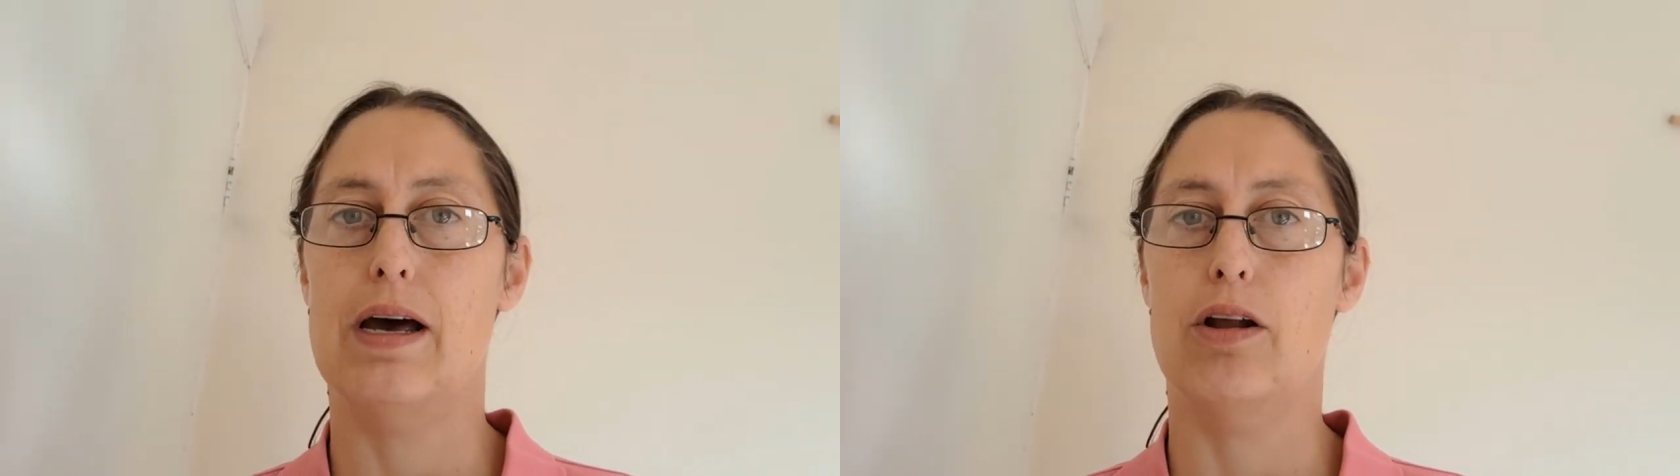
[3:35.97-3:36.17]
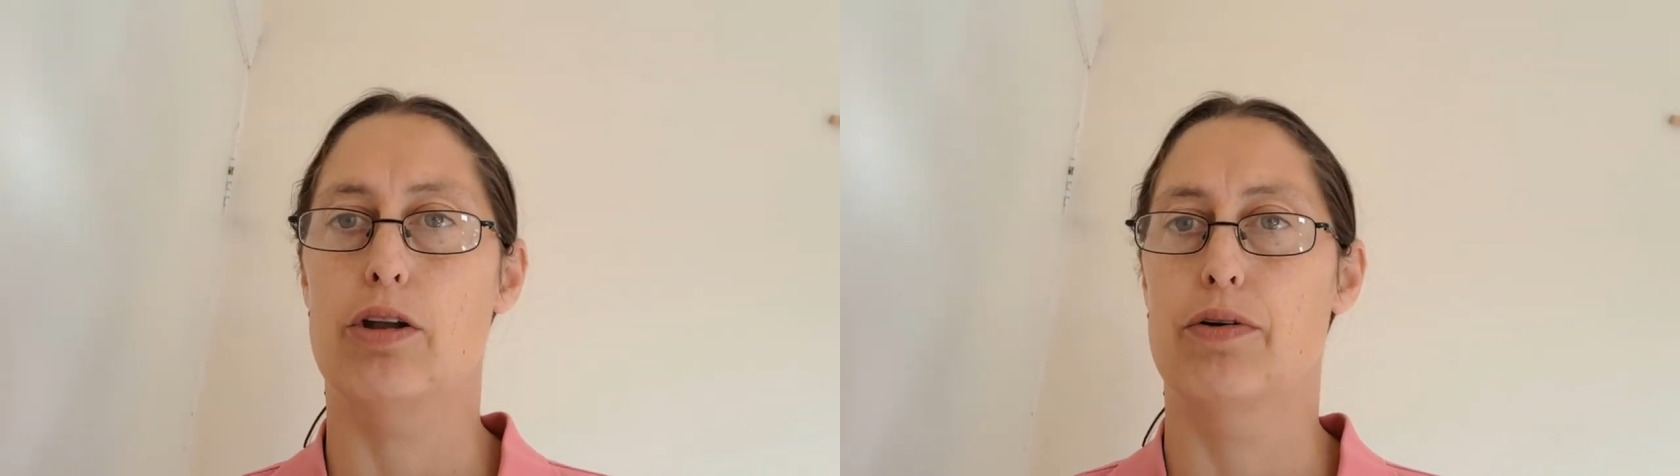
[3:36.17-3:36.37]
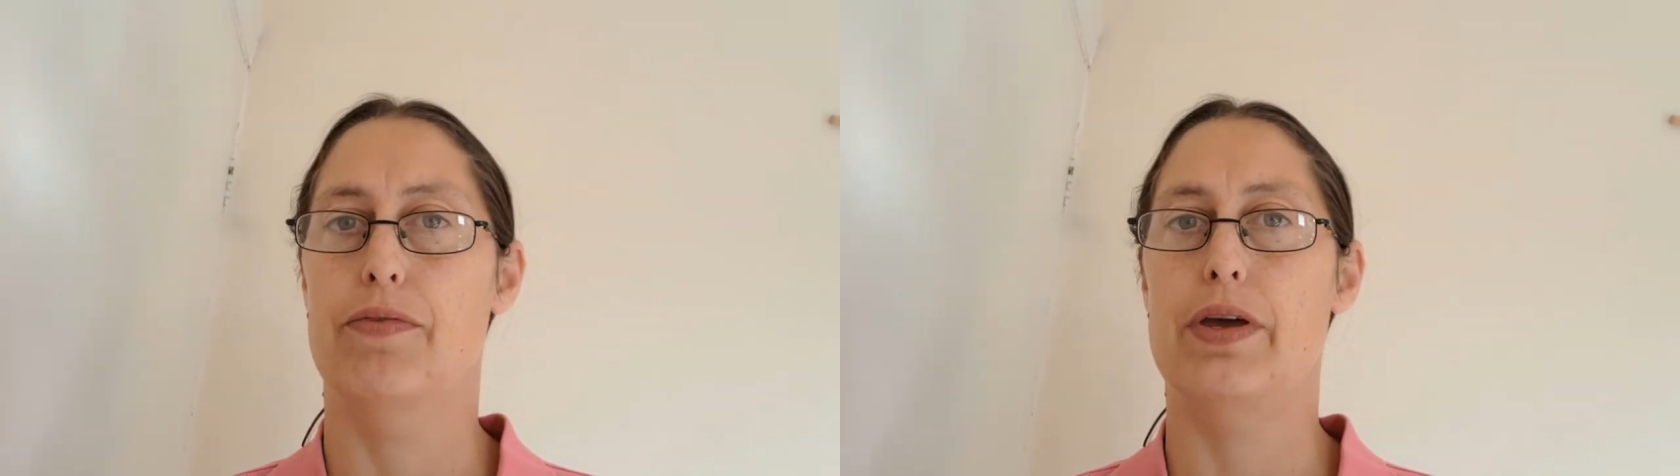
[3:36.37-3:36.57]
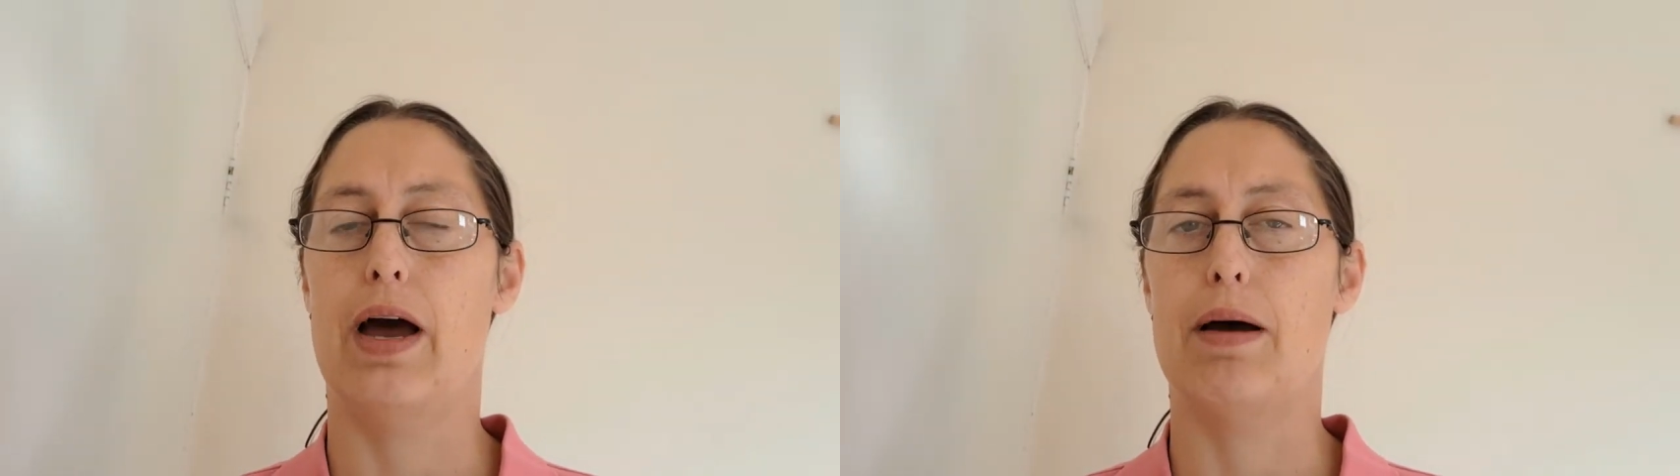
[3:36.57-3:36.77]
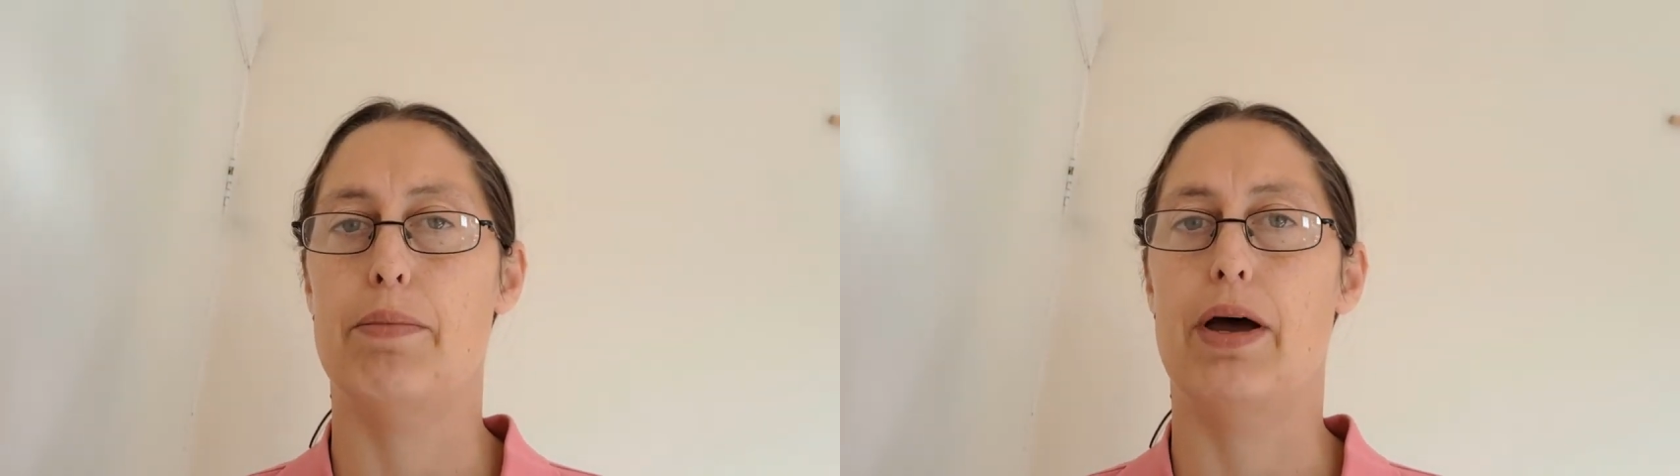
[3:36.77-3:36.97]
download
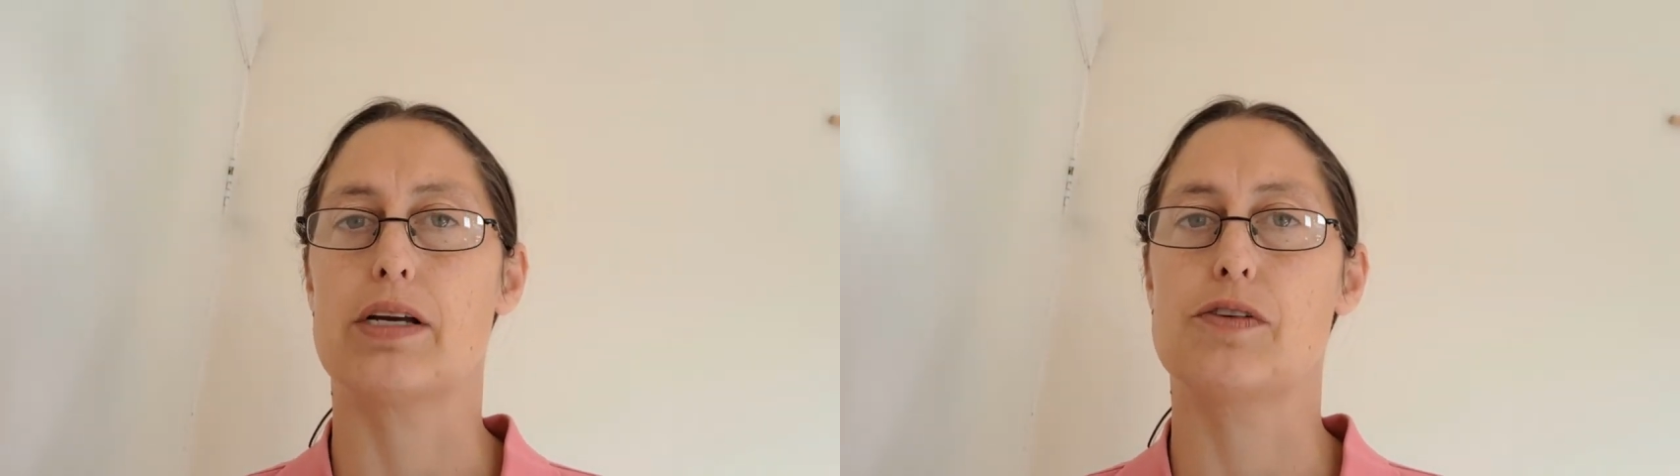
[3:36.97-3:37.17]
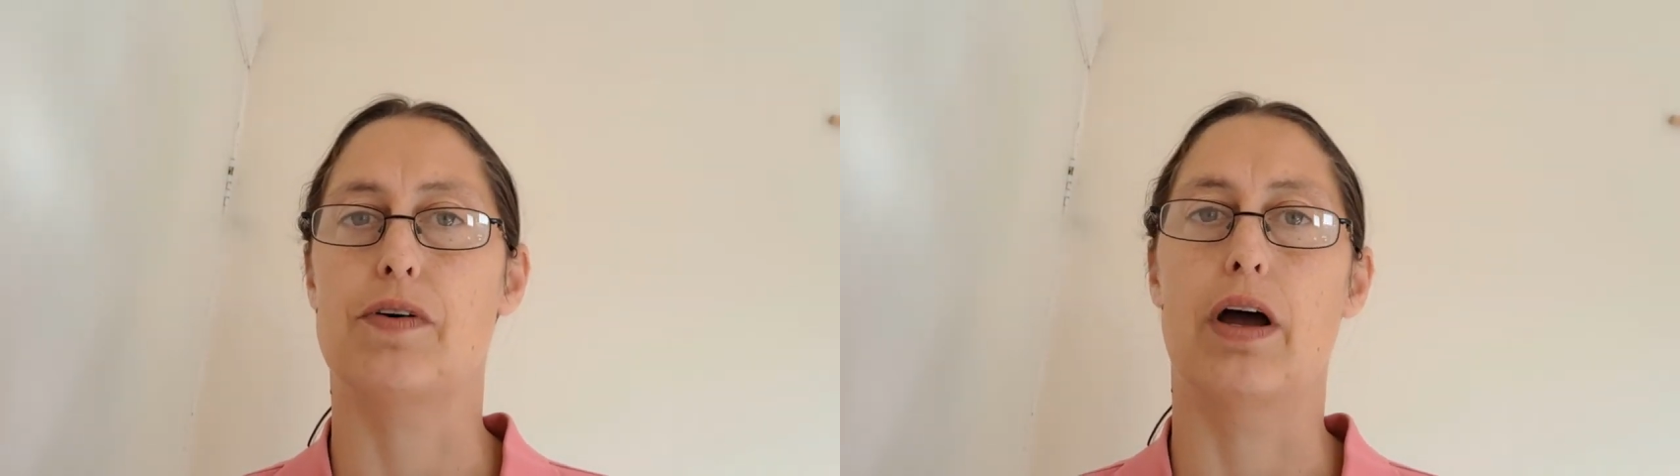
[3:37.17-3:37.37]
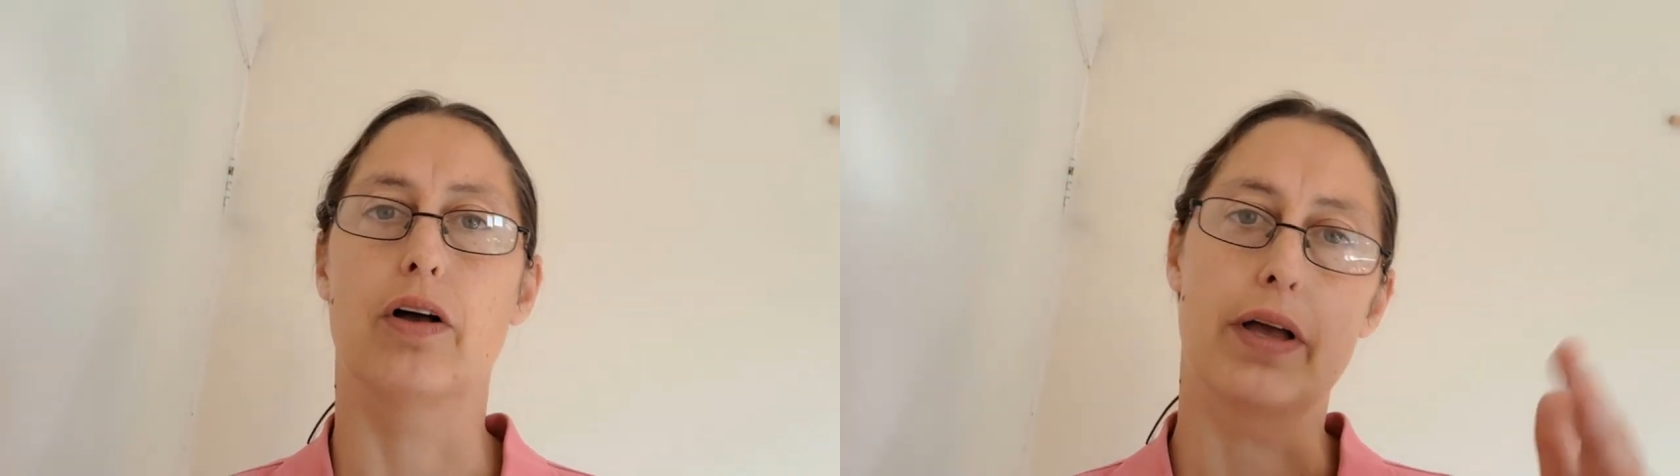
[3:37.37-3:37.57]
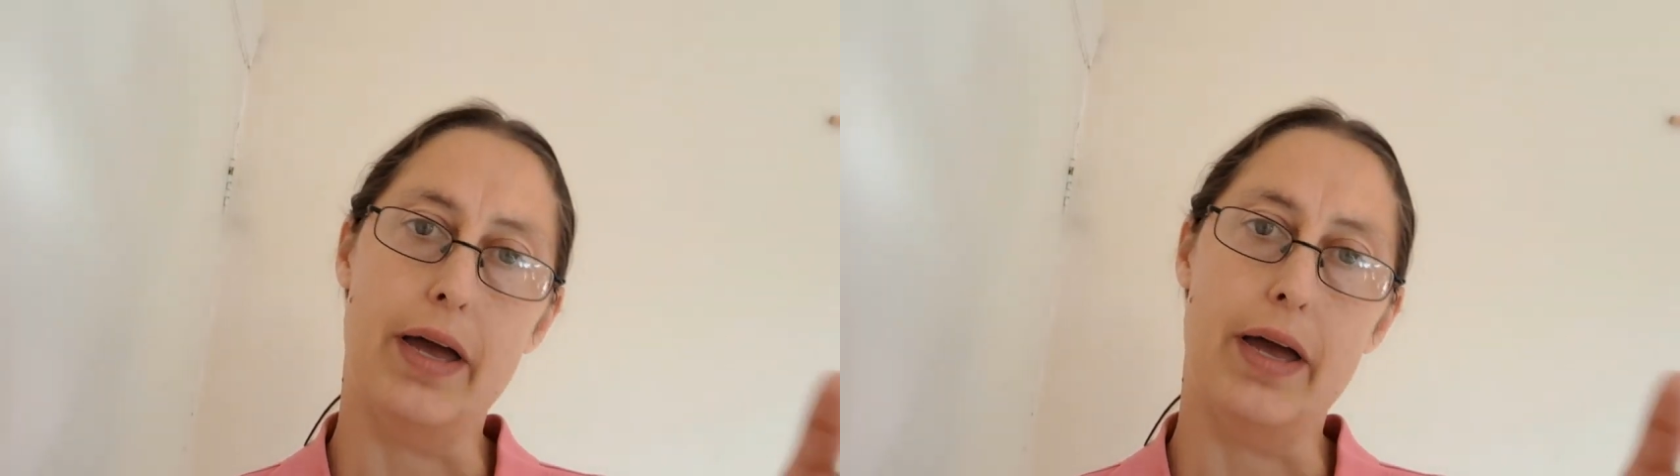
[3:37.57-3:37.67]
the app hex file